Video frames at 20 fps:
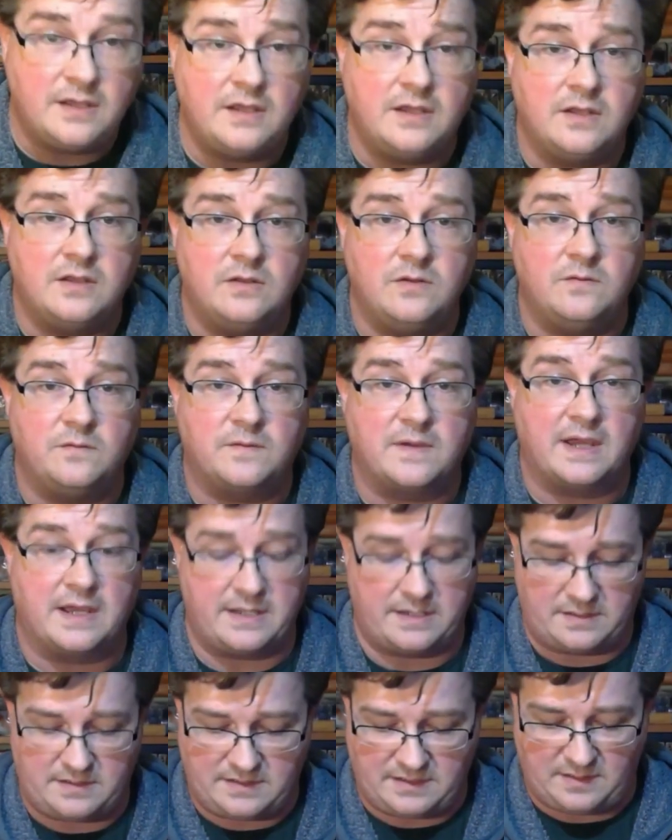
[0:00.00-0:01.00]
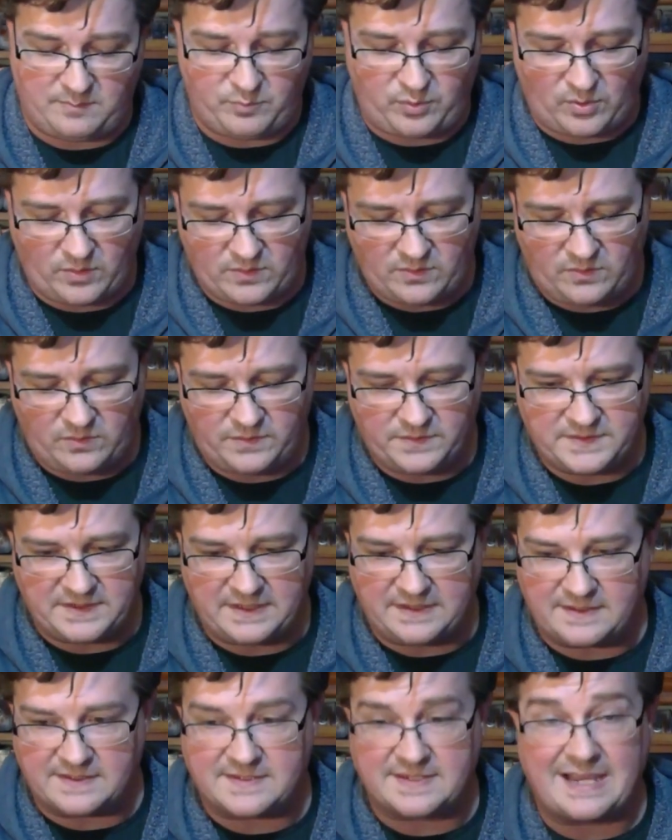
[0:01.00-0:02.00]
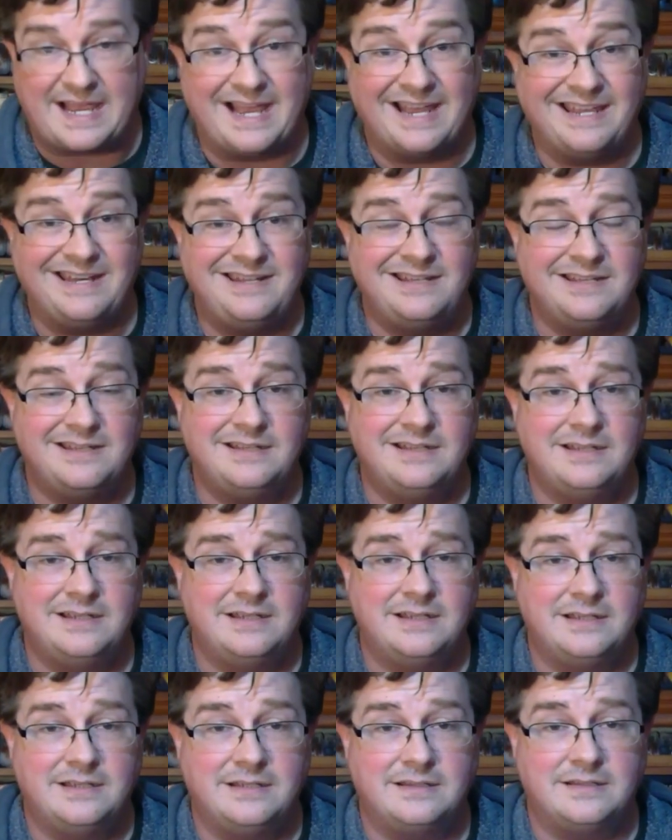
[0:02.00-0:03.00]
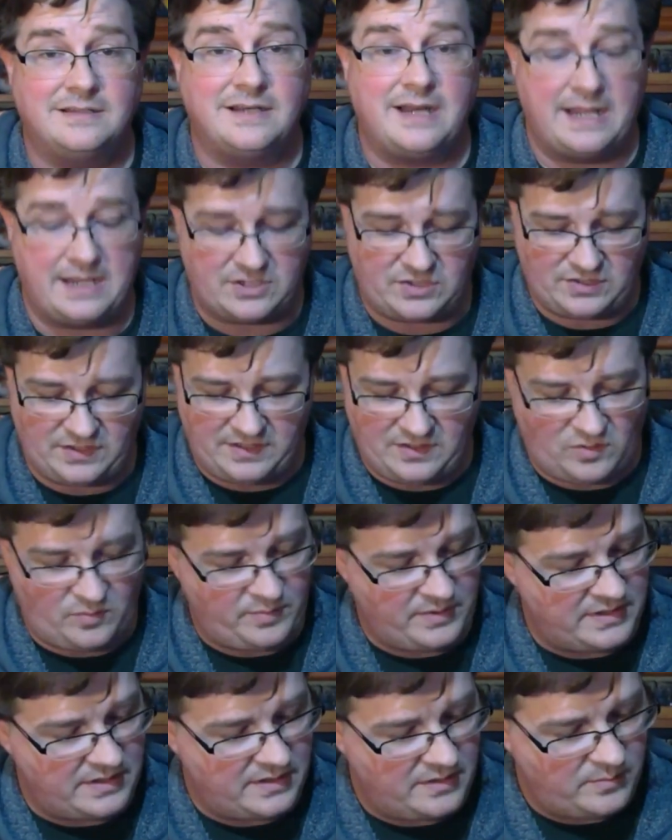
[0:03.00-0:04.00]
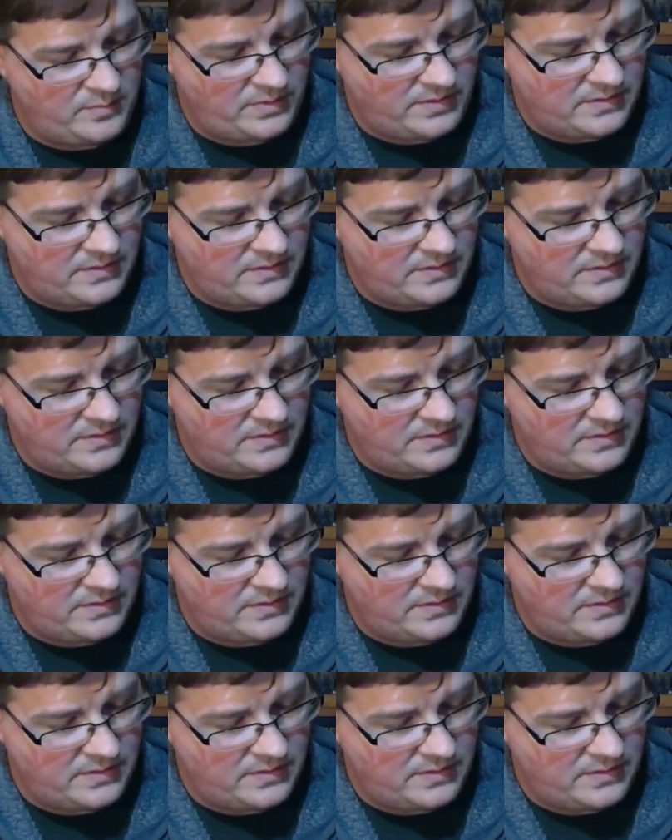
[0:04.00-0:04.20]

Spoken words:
You've got the portholes in the side that actually open up.